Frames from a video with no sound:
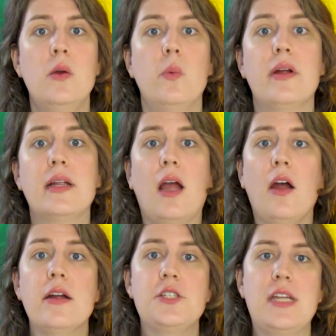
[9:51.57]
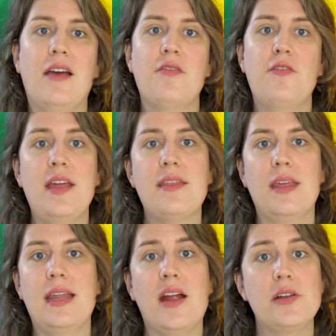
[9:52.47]
We're encouraged to have faith
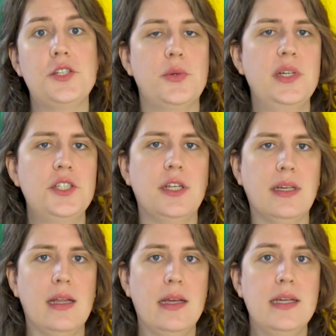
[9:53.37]
in our intuition.